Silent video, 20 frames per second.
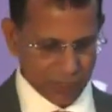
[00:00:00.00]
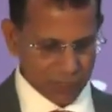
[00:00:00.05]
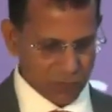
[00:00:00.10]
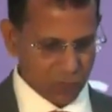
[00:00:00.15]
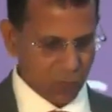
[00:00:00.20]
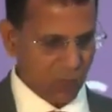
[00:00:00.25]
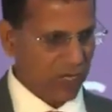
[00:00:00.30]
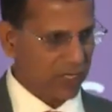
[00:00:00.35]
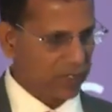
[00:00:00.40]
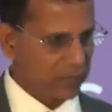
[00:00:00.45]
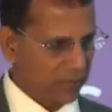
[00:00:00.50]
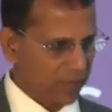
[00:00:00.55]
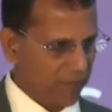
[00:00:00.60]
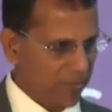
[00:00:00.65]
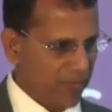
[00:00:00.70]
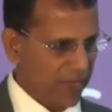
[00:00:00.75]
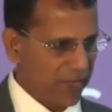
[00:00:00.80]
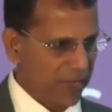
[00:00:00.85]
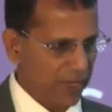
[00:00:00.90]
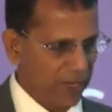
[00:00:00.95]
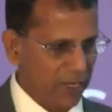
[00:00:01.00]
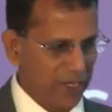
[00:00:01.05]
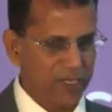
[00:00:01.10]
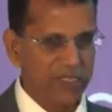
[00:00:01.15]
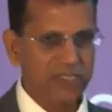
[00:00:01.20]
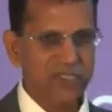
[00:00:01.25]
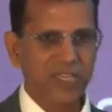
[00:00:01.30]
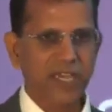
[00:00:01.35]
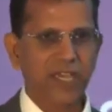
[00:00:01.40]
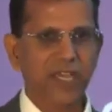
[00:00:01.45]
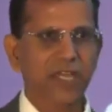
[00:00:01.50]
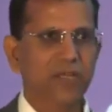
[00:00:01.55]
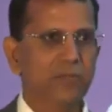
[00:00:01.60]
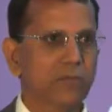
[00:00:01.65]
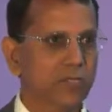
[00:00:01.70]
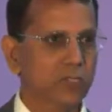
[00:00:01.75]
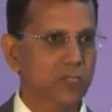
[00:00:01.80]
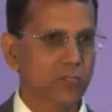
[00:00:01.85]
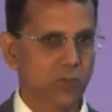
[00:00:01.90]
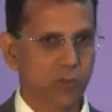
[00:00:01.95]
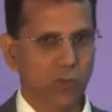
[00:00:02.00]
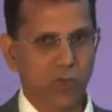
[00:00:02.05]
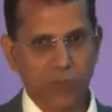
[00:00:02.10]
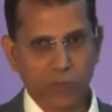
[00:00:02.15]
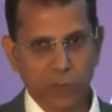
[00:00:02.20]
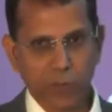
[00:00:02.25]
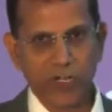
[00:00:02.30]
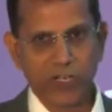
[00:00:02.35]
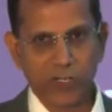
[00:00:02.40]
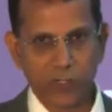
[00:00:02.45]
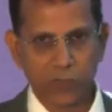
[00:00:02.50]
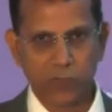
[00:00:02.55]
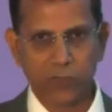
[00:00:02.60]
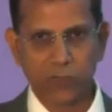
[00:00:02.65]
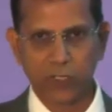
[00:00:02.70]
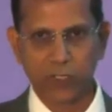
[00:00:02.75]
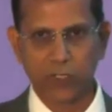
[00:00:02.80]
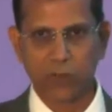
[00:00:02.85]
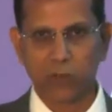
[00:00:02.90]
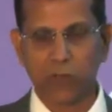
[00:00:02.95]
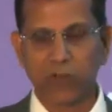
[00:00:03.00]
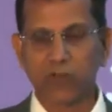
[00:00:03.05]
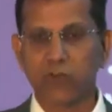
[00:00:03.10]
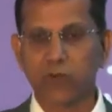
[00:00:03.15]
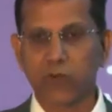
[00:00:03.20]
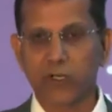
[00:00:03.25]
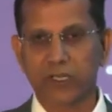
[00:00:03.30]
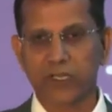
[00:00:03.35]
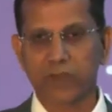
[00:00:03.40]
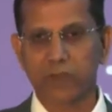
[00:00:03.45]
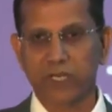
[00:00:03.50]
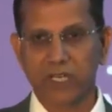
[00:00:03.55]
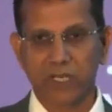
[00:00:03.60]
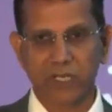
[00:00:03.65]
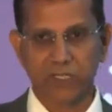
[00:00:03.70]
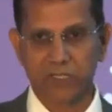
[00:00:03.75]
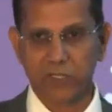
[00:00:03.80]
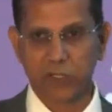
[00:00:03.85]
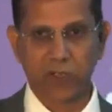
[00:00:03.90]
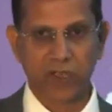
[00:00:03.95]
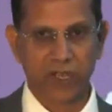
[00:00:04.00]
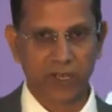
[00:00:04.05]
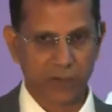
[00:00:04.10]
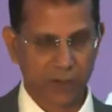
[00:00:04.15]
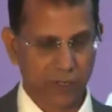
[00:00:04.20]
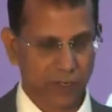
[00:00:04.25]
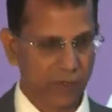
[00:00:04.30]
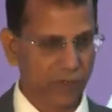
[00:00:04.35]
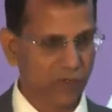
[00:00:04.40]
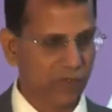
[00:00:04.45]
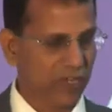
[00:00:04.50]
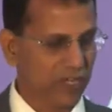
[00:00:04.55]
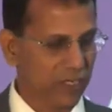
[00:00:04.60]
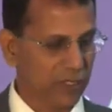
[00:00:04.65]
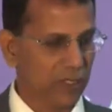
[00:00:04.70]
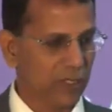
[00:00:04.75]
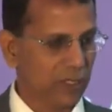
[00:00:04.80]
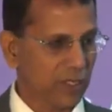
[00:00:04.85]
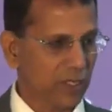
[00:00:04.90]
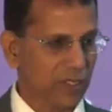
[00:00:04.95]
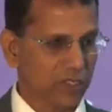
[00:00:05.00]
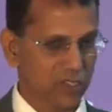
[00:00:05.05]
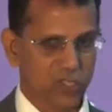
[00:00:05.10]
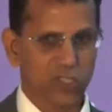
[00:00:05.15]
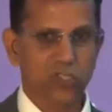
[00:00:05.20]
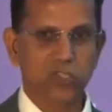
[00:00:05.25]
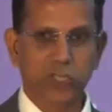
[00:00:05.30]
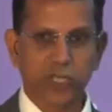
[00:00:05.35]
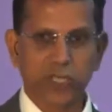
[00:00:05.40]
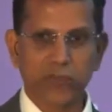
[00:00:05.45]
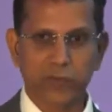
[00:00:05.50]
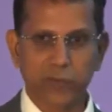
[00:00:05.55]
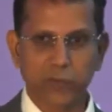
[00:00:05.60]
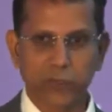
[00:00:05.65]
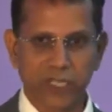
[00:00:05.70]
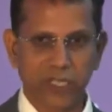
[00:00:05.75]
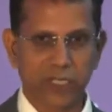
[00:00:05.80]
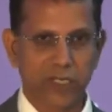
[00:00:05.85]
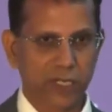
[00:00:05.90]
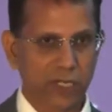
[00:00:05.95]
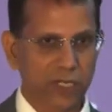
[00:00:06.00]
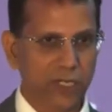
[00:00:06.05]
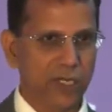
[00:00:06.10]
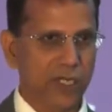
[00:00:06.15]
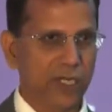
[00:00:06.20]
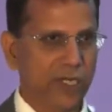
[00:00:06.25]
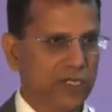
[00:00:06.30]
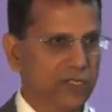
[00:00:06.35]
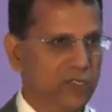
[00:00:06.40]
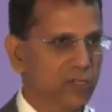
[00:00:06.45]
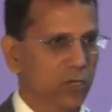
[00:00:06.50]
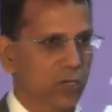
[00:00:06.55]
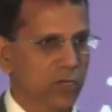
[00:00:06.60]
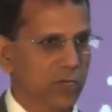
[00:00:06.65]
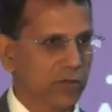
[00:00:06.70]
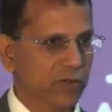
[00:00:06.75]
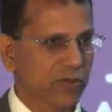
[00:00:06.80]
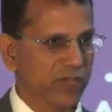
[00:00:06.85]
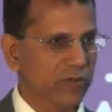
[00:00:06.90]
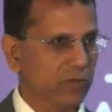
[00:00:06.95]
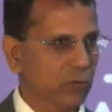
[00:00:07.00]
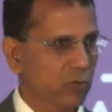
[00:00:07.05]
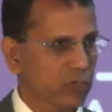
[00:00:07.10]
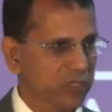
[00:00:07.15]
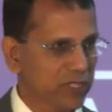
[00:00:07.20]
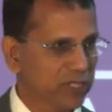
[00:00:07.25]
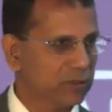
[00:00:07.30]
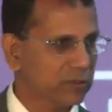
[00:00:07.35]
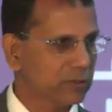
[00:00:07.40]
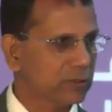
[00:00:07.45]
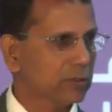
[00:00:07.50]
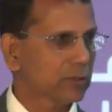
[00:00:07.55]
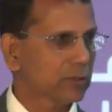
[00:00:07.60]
this one is scalable to 140 million square feet. Just to give you that, India does not require more than